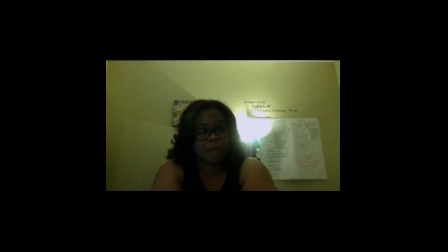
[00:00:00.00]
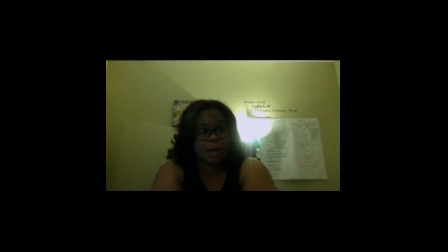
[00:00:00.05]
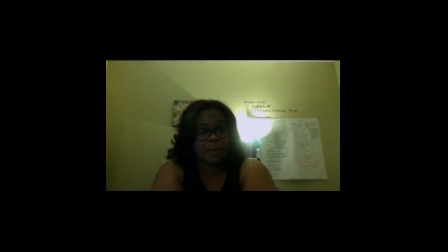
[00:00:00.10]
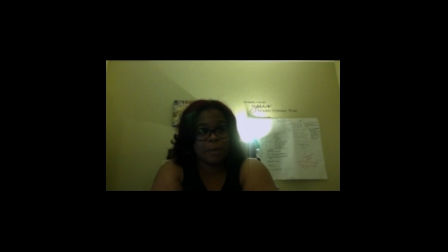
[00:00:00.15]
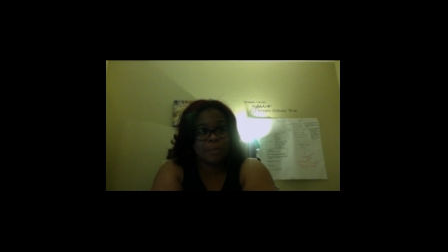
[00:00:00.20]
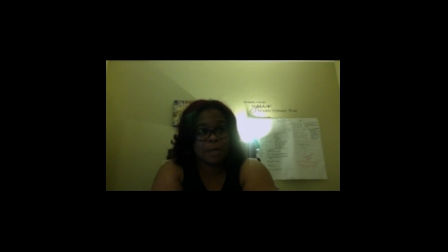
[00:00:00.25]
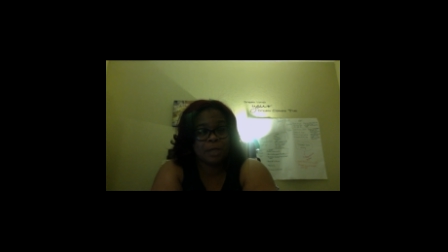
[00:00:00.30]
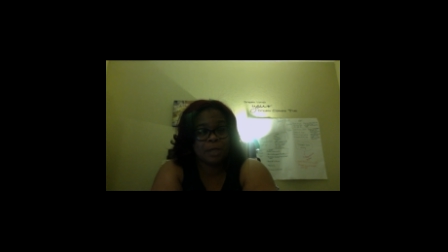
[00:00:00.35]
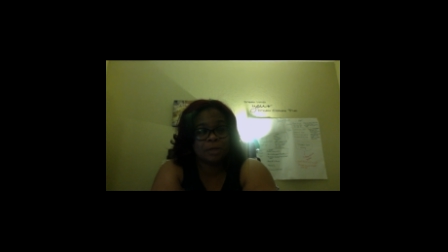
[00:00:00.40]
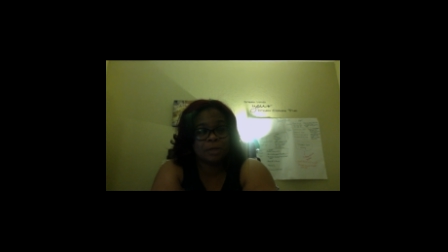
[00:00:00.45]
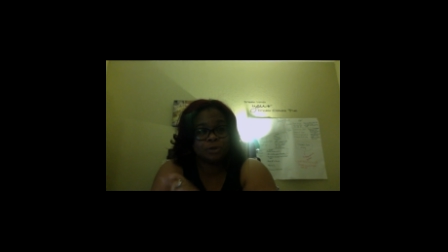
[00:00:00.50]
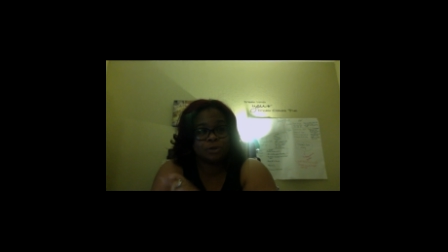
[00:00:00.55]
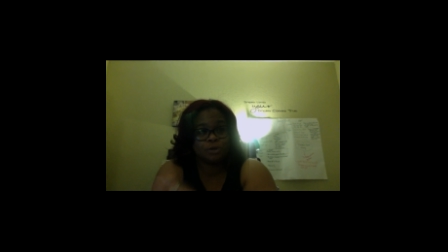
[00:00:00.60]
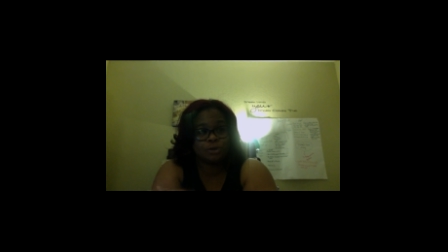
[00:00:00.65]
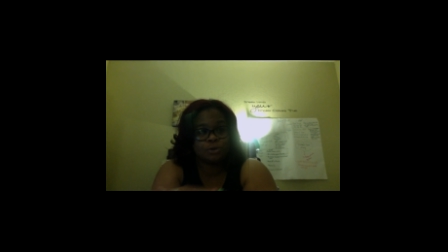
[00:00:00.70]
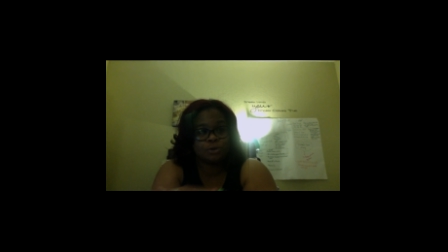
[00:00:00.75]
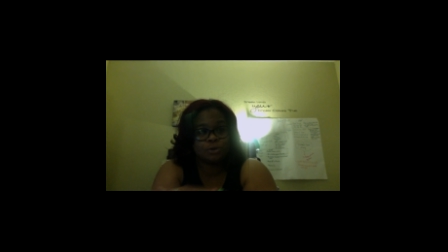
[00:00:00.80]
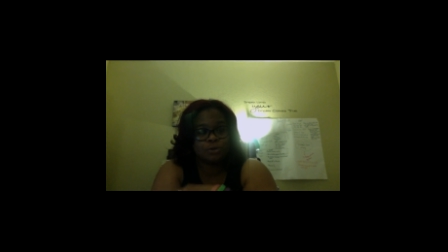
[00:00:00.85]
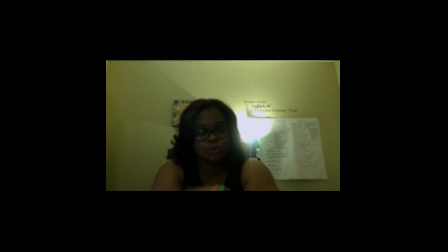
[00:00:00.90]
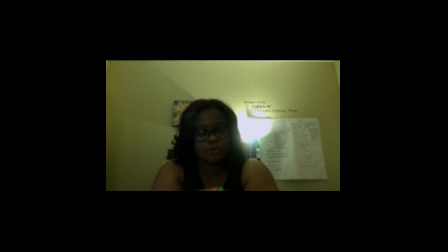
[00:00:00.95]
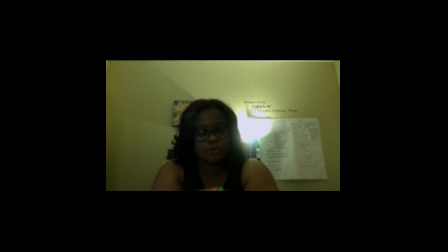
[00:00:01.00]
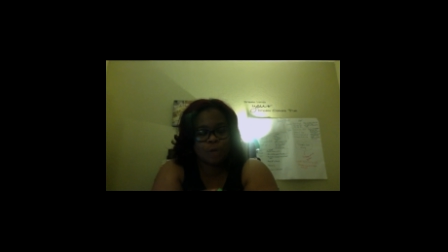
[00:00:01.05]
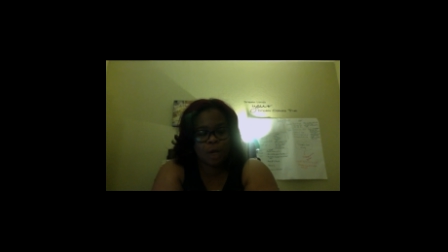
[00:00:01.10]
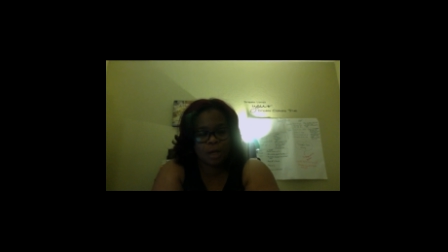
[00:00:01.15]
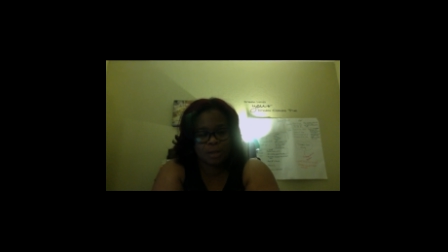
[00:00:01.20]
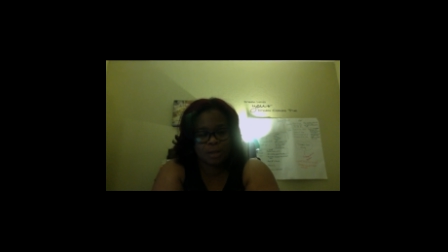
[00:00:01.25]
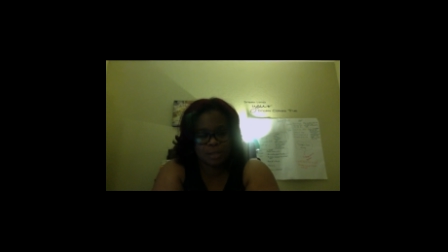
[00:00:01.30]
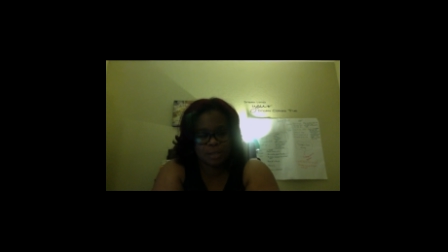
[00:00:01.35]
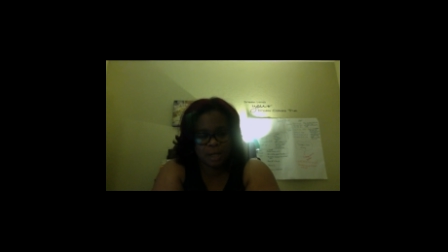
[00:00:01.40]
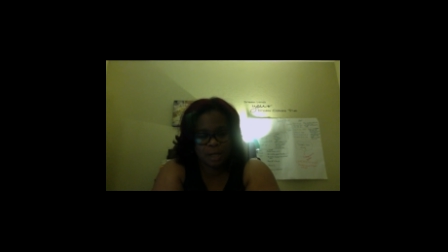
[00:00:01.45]
I made two new
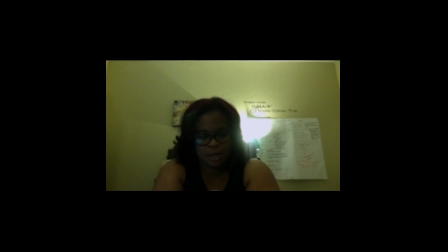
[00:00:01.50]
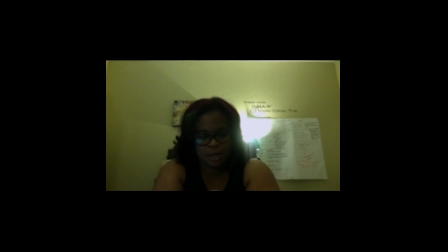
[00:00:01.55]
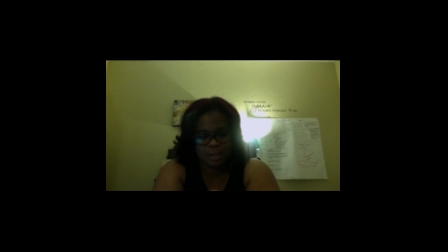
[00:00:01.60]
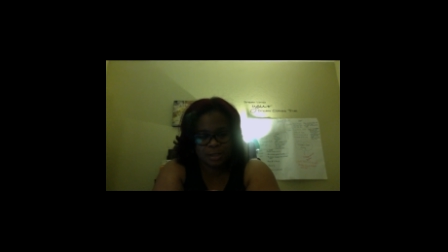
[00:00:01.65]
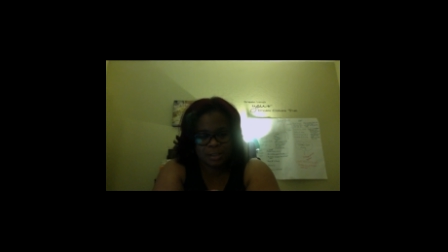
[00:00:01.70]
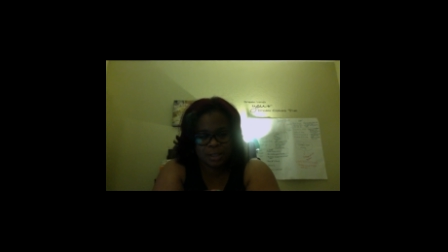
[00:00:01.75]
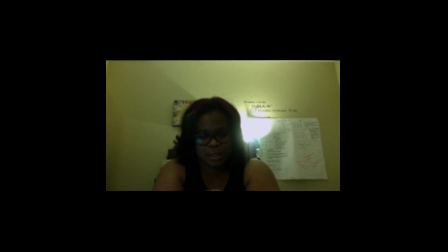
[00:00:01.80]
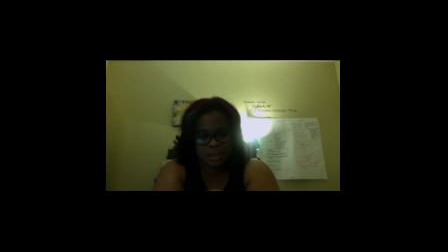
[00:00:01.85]
contacts.